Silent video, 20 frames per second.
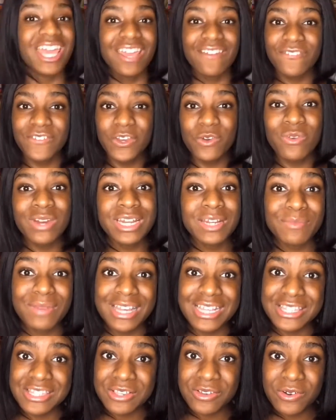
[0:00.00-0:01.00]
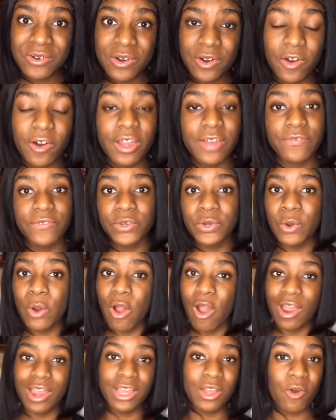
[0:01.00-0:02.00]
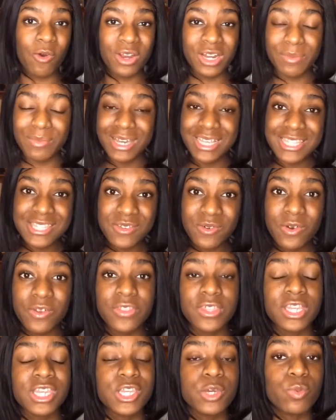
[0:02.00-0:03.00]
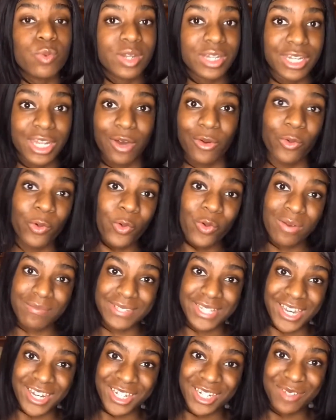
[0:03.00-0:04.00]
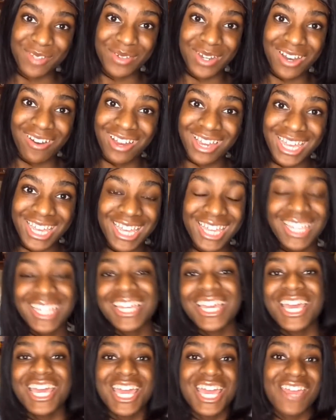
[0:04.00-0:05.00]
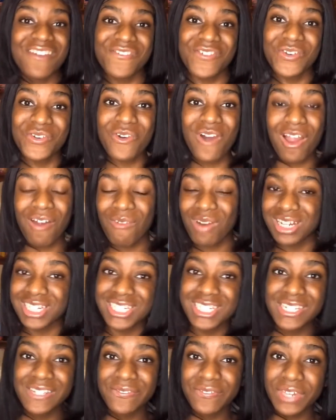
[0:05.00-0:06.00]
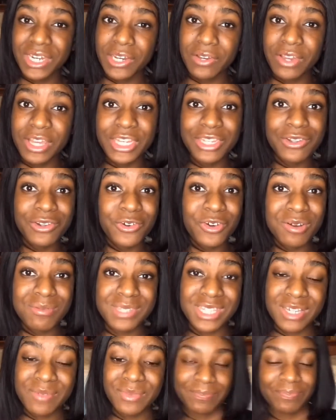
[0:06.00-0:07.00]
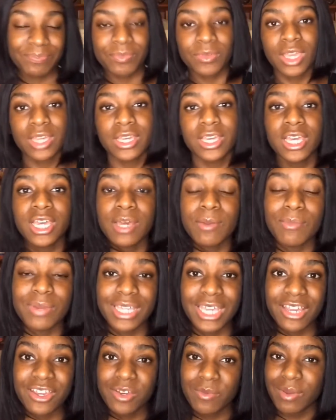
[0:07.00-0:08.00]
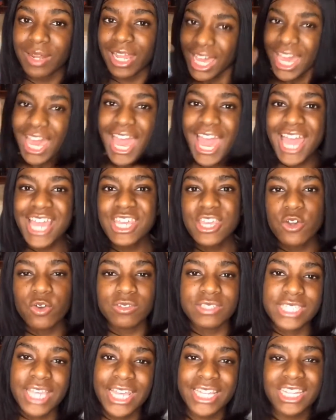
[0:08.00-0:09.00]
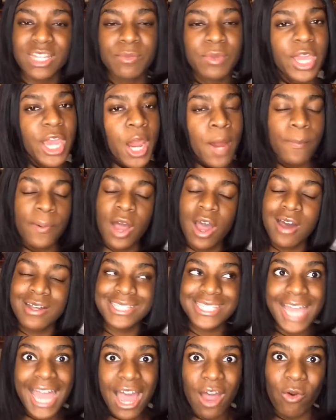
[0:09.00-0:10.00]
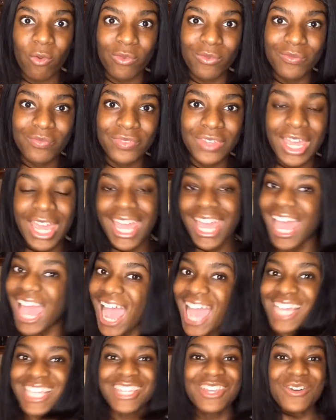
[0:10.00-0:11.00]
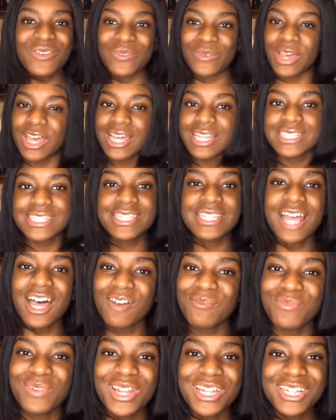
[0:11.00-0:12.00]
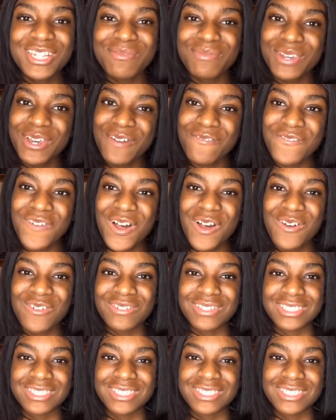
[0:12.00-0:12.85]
you went to my school or if you are going to my school, then you would know who I'm talking about, okay? If you are watching this video and you know who I'm talking about. But yeah, he'd be like, hey you, take them AirPods out. Hey you, unplug them earphones.